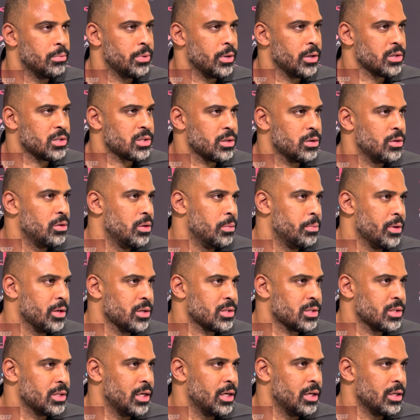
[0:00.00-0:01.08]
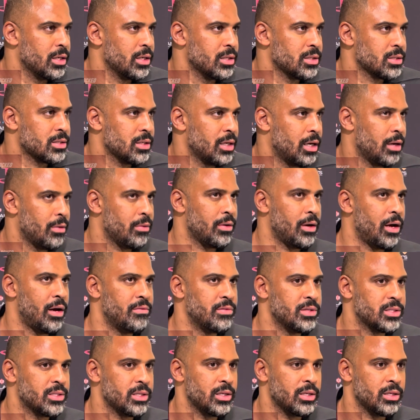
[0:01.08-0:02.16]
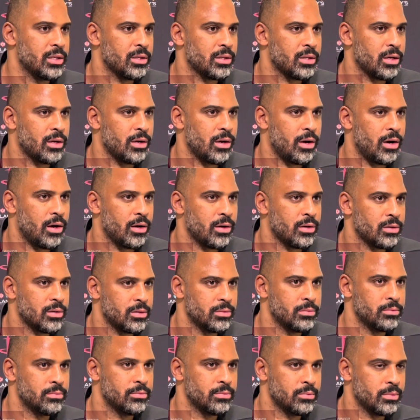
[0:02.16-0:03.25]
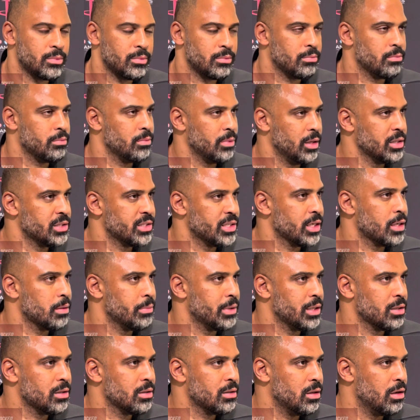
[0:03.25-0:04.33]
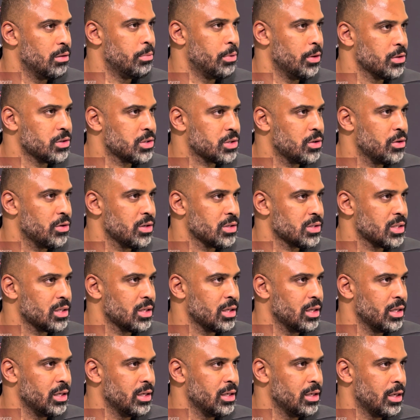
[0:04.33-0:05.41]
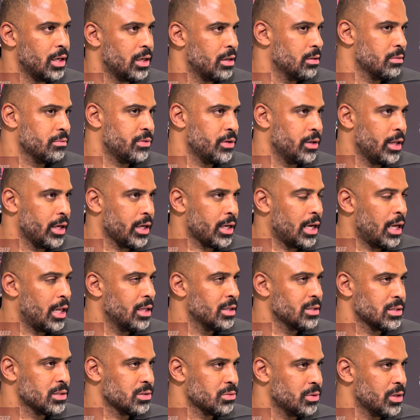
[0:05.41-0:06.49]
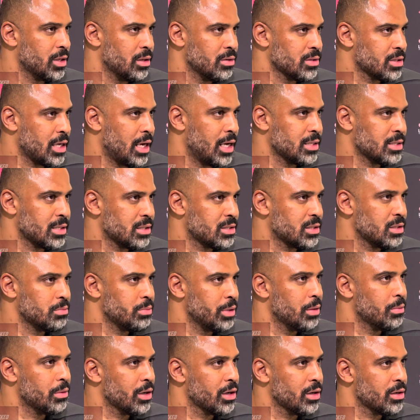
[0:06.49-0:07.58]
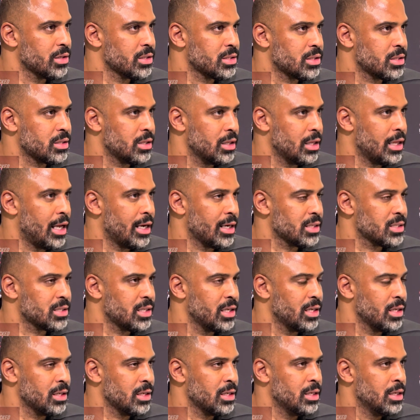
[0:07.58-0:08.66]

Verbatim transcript: person, who the personnel is. Uh, obviously, there are legitimate low post scorers in the league. I don't feel like Collins is one of those guys that should be able to hurt us to that extent.